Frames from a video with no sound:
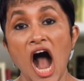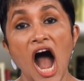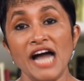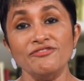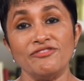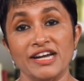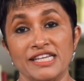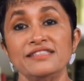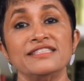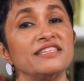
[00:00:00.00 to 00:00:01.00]
I
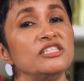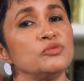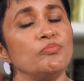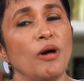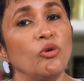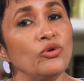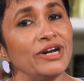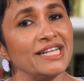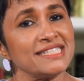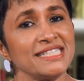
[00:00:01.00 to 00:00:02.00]
find that this
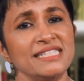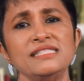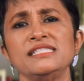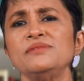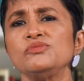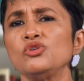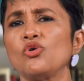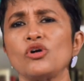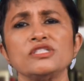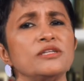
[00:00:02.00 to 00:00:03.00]
boundarylessness seems to
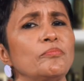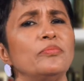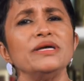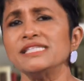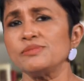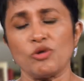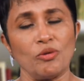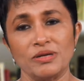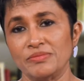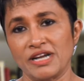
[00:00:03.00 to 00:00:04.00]
cause the biggest
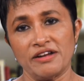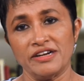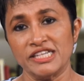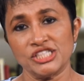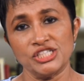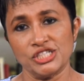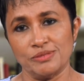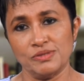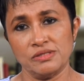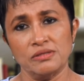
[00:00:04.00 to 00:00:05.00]
problem in our
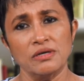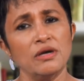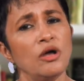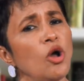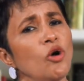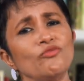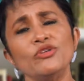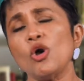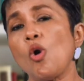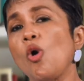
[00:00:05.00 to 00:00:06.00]
relationships.
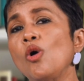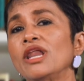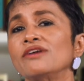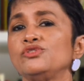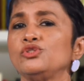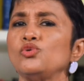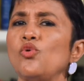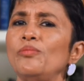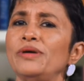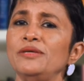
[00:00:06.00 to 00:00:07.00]
We all have
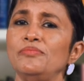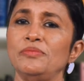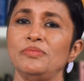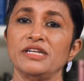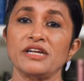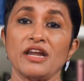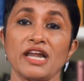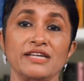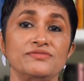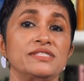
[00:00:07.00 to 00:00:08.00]
so many people in our
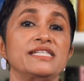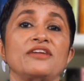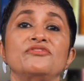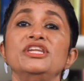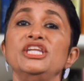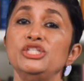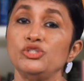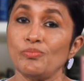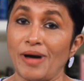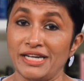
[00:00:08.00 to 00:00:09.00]
lives that we need
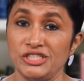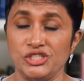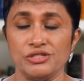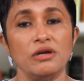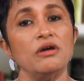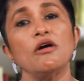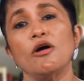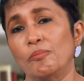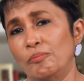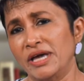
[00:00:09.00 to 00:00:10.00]
to manage
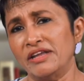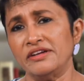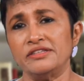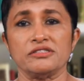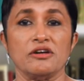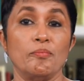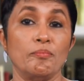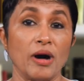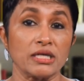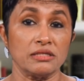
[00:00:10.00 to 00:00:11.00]
a parent, a
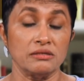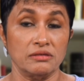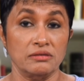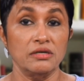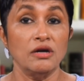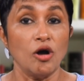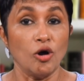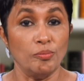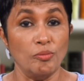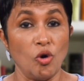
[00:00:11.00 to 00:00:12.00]
partner,
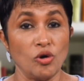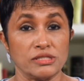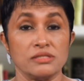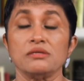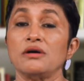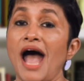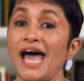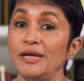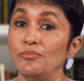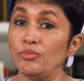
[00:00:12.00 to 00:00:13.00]
a boss,
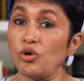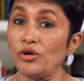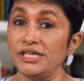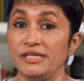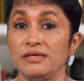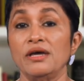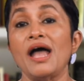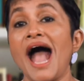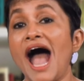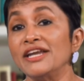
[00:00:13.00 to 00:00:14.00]
an employee,
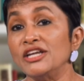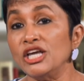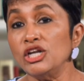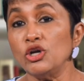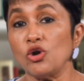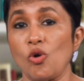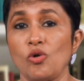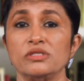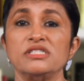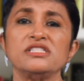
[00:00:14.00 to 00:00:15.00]
an in
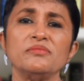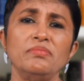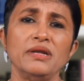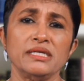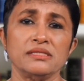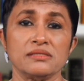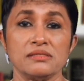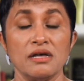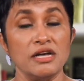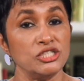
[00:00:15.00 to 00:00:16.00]
law, siblings,
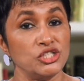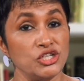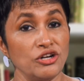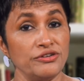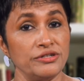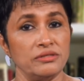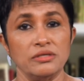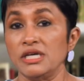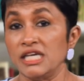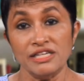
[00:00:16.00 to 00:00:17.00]
children,
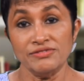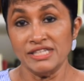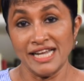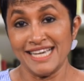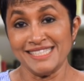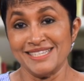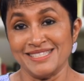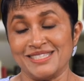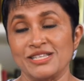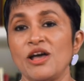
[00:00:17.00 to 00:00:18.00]
even
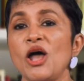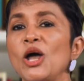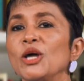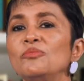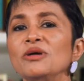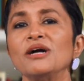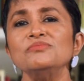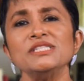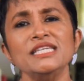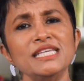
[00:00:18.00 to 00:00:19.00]
exes it
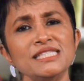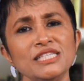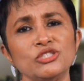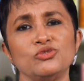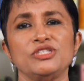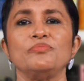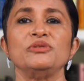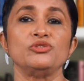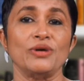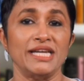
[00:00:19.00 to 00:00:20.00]
becomes easy to tip
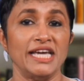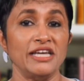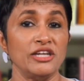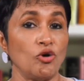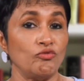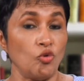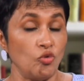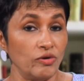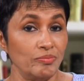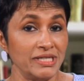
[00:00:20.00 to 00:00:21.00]
into an area of
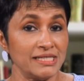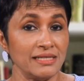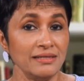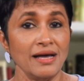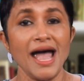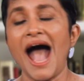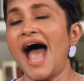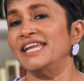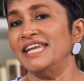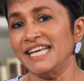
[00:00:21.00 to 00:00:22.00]
overpleasing
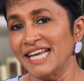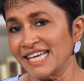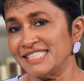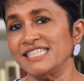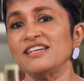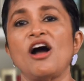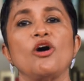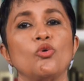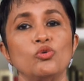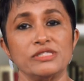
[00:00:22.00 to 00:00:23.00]
and neglecting
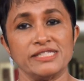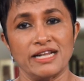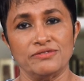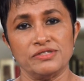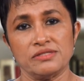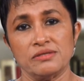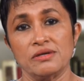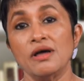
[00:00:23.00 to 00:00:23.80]
our own selves.